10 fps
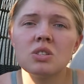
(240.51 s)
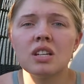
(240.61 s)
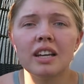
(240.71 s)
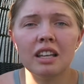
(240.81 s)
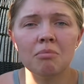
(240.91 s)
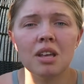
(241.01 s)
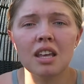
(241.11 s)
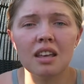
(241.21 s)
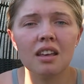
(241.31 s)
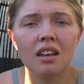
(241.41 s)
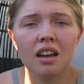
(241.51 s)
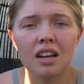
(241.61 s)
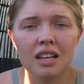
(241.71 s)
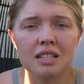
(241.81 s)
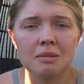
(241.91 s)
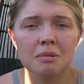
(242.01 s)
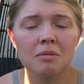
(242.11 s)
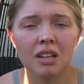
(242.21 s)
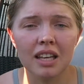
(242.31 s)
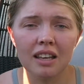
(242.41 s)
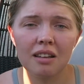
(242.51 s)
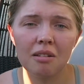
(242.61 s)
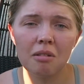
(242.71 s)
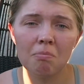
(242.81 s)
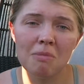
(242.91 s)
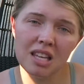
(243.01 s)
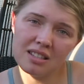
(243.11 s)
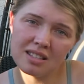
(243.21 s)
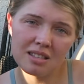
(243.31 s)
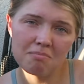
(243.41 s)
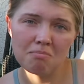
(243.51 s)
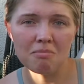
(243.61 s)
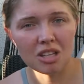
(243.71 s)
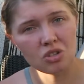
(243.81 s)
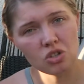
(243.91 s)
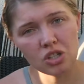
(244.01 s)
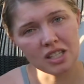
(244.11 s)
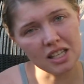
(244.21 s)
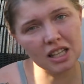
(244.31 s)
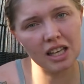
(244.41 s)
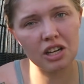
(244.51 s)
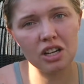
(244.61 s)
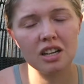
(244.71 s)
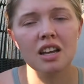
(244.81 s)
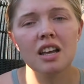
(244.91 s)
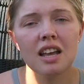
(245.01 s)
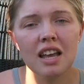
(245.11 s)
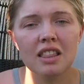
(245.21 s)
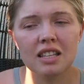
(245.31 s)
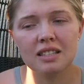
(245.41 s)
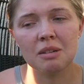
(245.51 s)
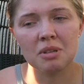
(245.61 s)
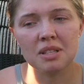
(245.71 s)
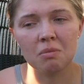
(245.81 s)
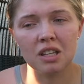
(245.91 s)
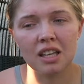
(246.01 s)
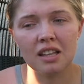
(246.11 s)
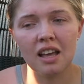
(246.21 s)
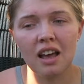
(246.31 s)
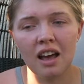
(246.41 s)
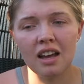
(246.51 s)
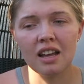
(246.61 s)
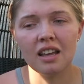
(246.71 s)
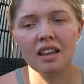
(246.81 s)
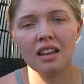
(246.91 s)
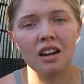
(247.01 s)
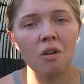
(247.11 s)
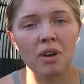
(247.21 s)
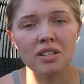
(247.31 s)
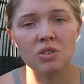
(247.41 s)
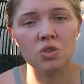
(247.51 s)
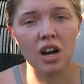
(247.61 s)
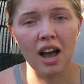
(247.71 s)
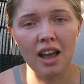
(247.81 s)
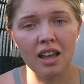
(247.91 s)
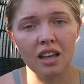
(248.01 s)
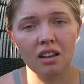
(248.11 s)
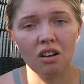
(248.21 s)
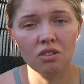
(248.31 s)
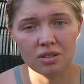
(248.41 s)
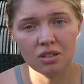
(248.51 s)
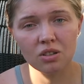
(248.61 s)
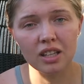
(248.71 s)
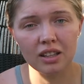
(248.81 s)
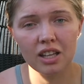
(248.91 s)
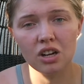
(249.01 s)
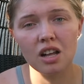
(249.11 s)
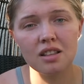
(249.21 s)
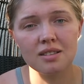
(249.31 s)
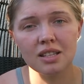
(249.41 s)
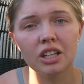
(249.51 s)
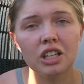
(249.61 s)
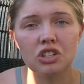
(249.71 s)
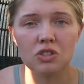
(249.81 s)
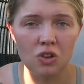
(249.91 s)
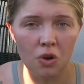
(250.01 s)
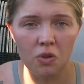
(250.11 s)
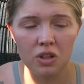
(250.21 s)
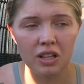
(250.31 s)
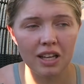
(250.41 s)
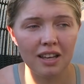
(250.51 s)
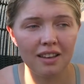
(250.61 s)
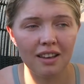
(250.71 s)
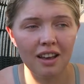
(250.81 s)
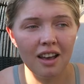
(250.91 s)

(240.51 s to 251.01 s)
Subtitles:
so that I can make a nice like mint mixture tea later. And that's gonna be something that I cannot wait to try also like later on this year, and just know that like